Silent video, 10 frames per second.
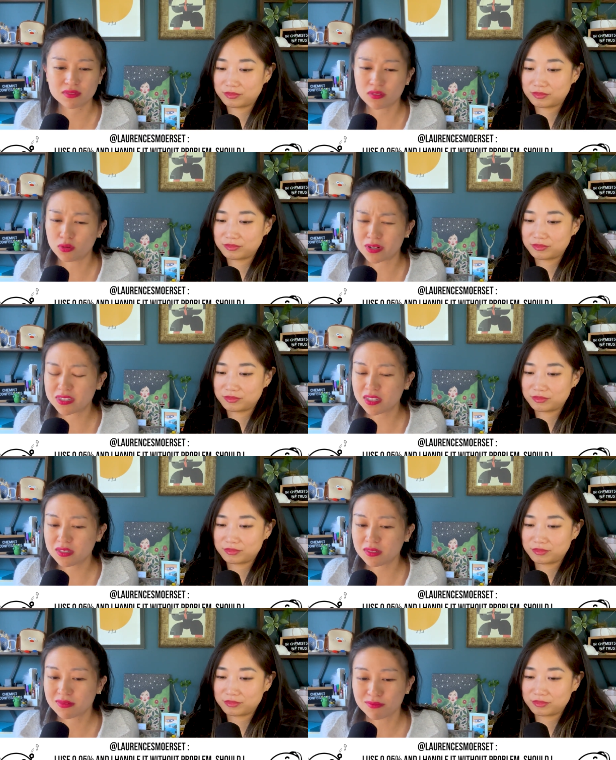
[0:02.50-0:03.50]

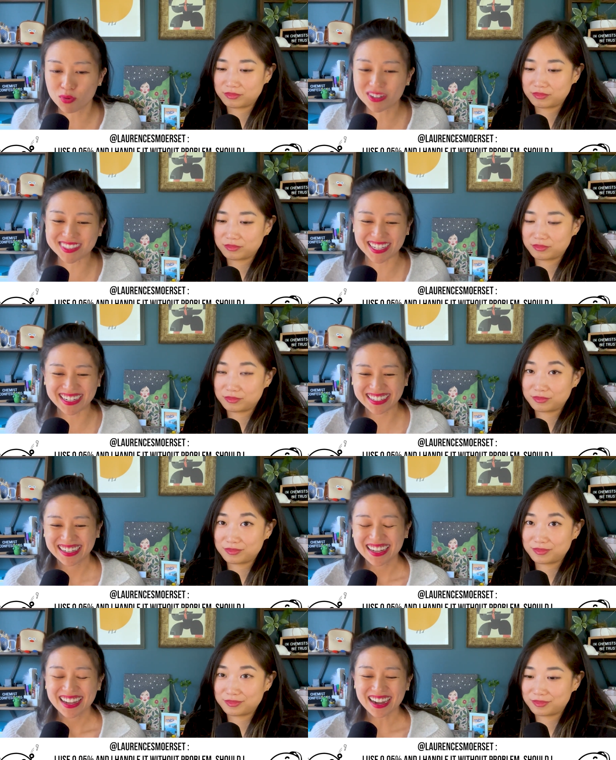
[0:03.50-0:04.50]
Speaker 1: Lawrence's Morissette.
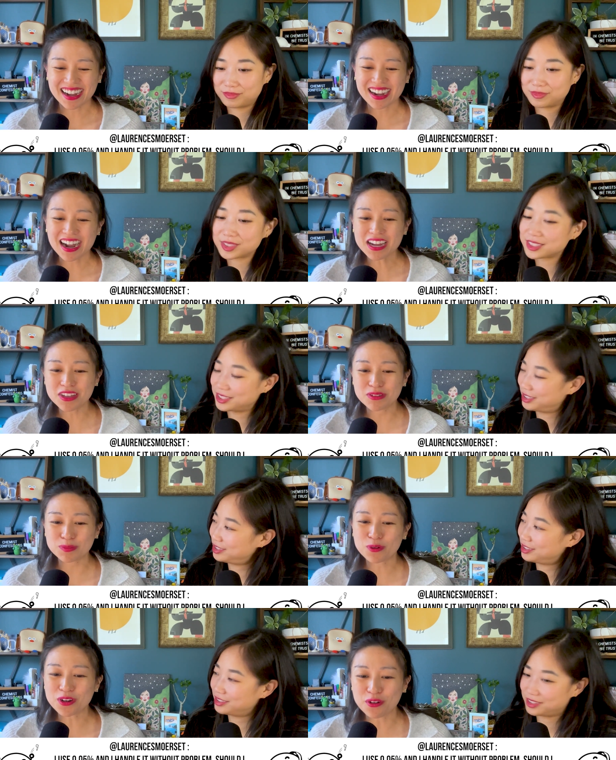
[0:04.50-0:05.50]
Uh, I use
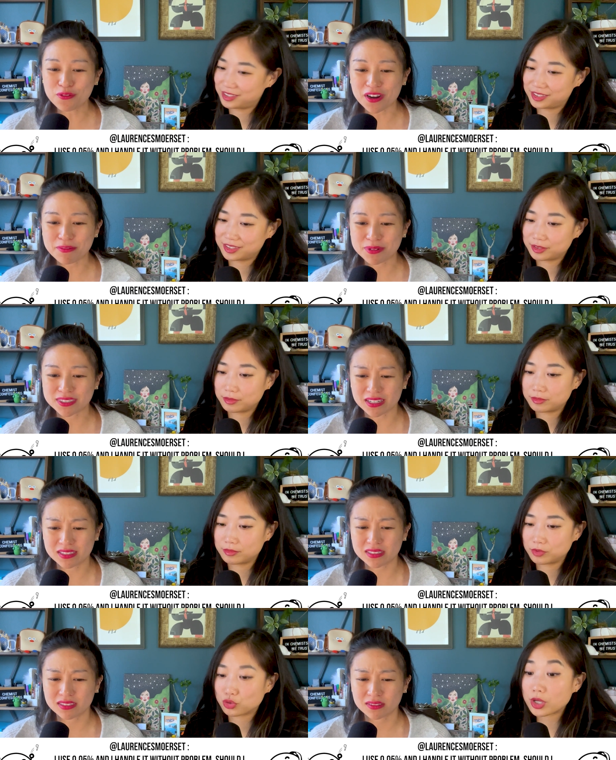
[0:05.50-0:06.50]
0.05%
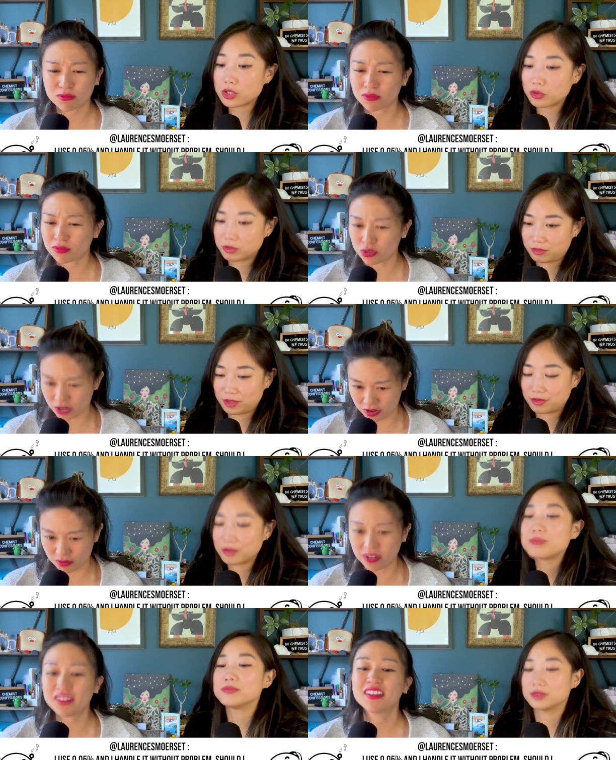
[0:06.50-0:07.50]
tretinoin.
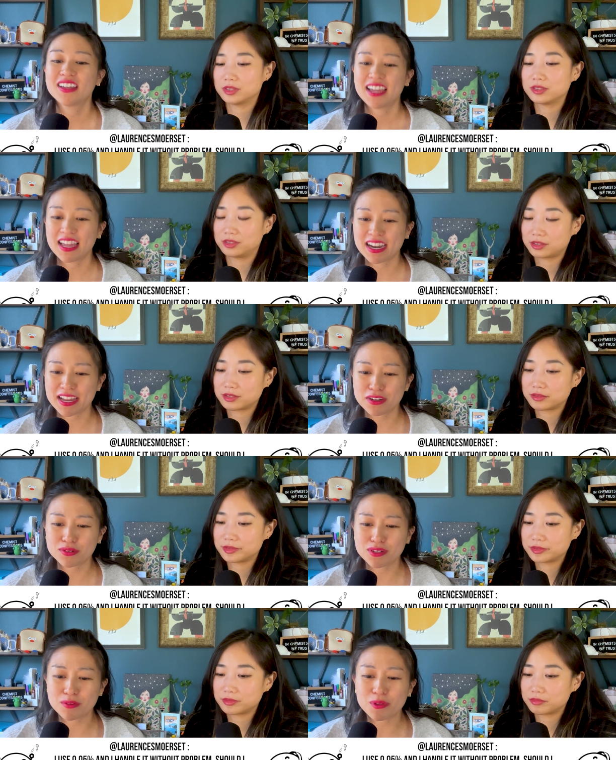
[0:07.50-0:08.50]
tretinoin, and I
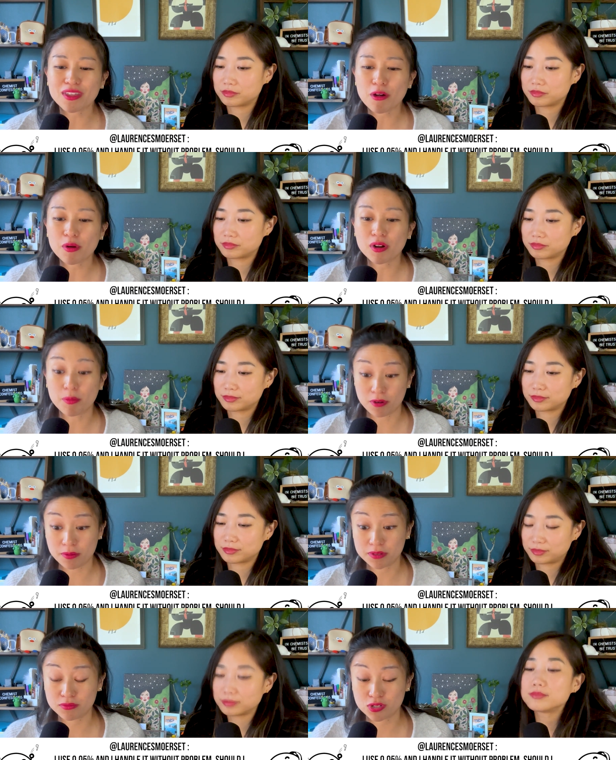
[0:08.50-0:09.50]
handle it without a
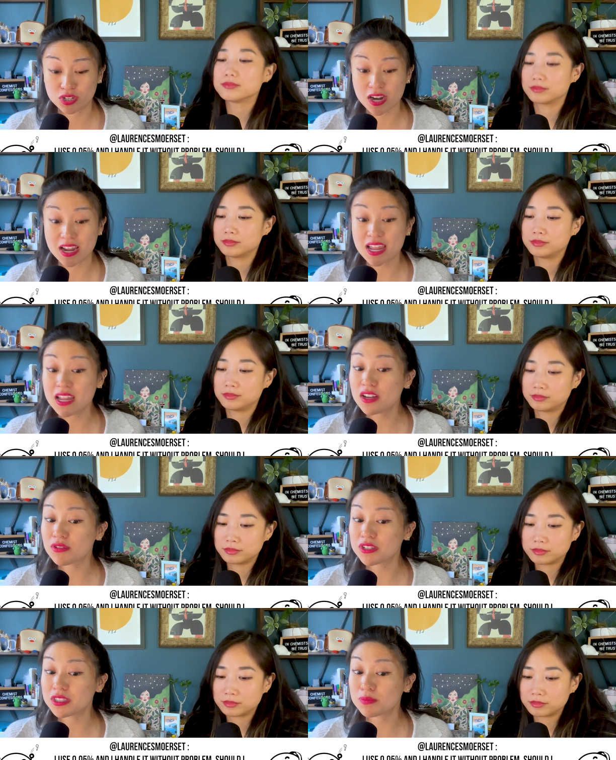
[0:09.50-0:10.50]
problem. Should I
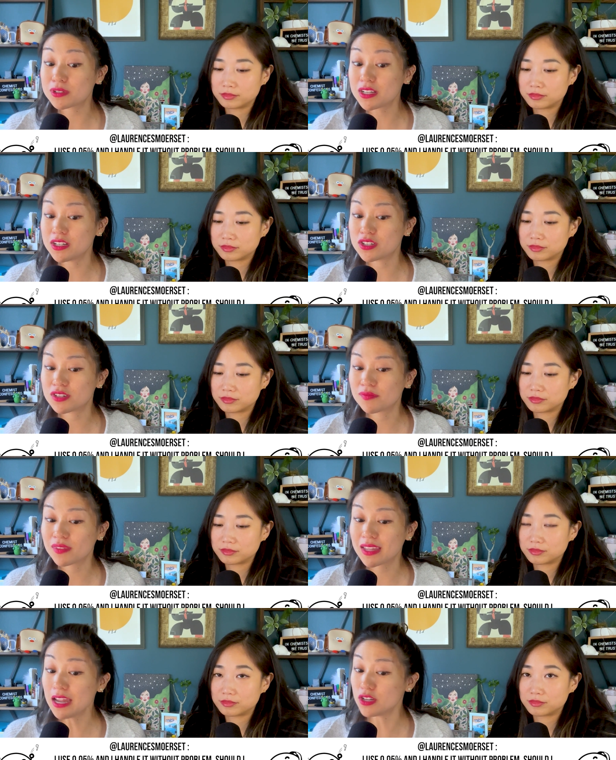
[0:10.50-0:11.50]
increase the percentage?
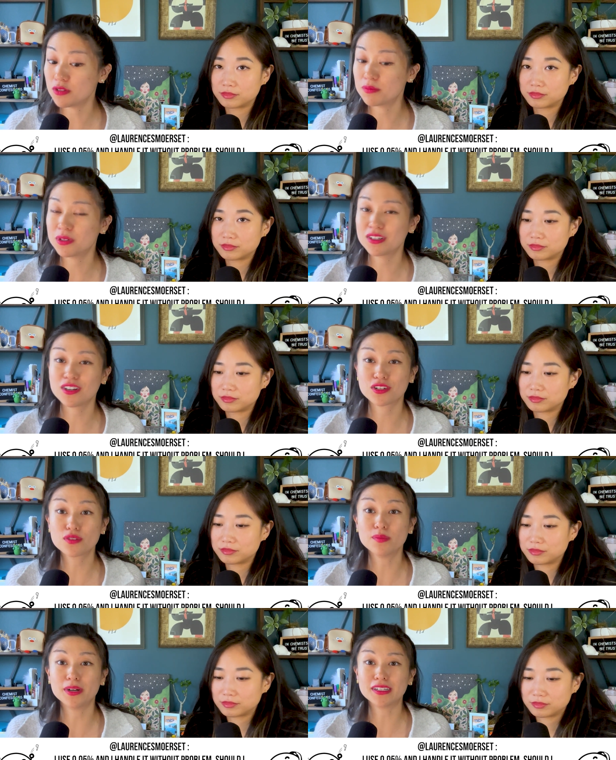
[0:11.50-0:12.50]
Can you put it on
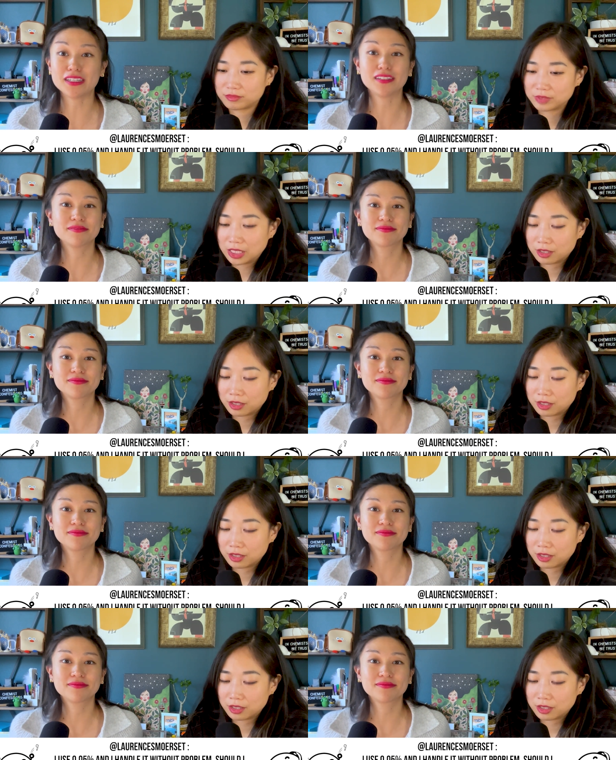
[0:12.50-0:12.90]
your body?